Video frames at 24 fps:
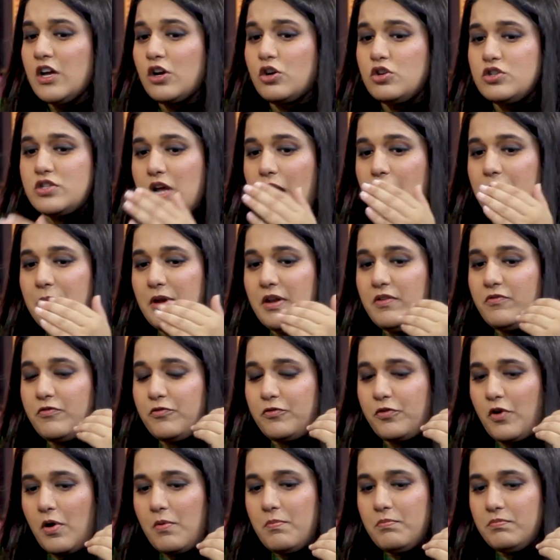Because I mean,
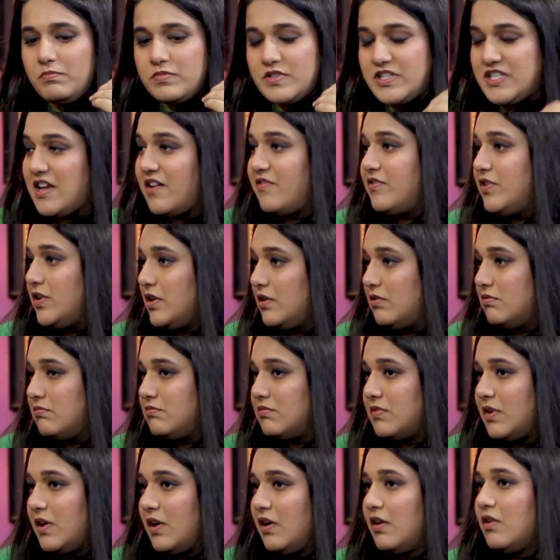from
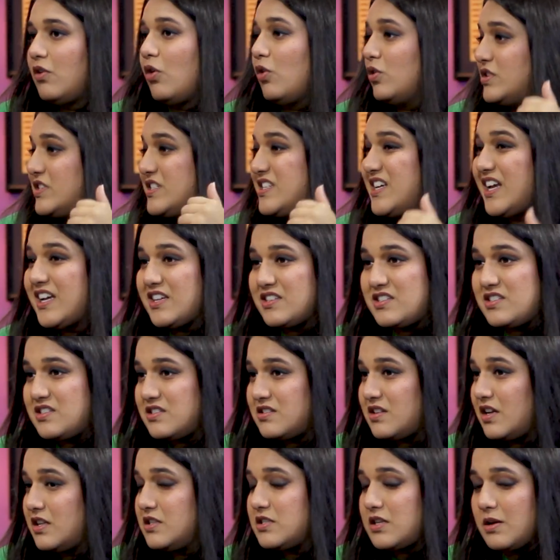7 or
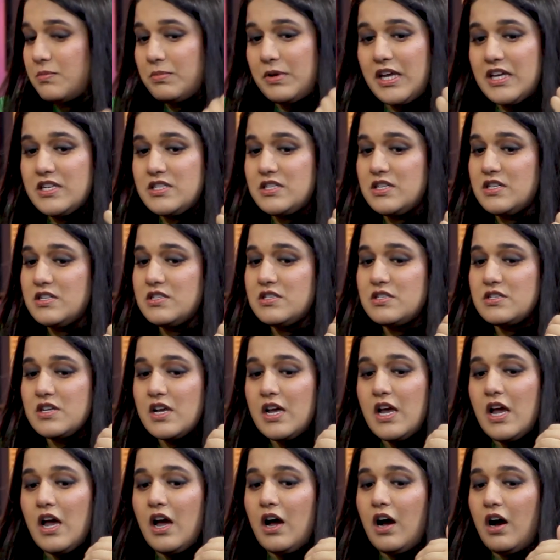6 in some cases,
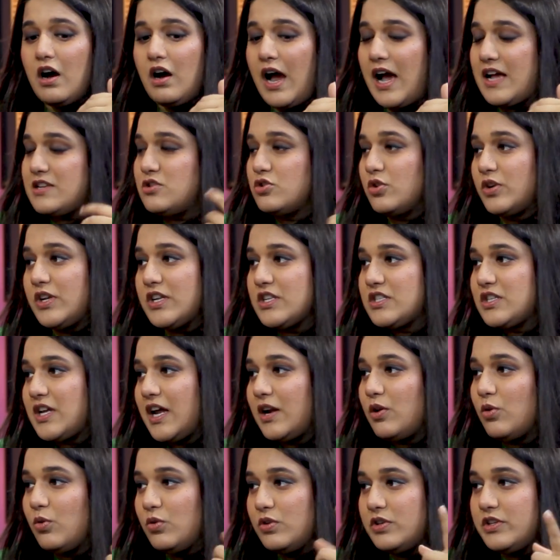as your kids
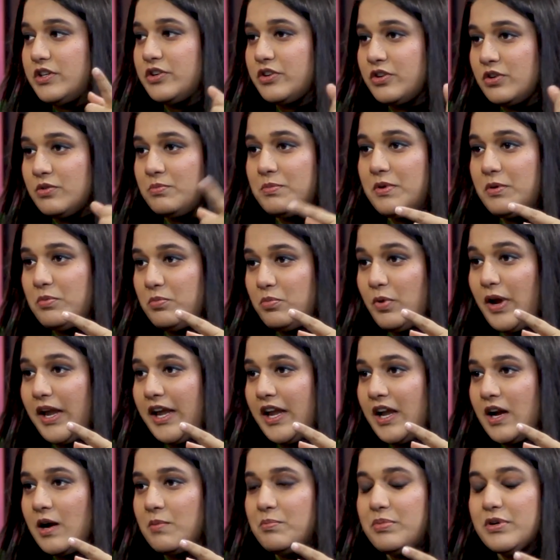get older, you're going to be
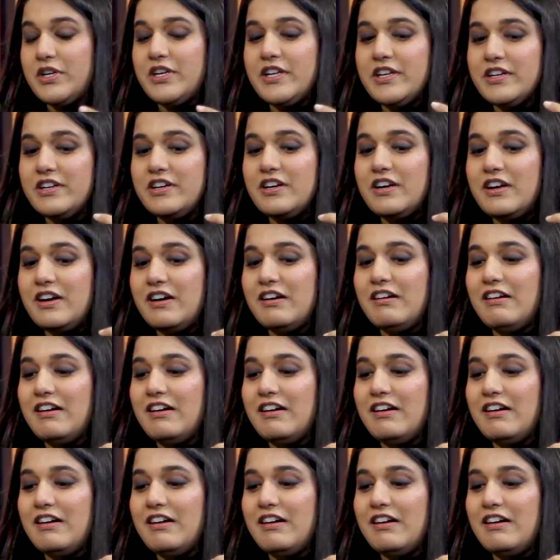waking up earlier.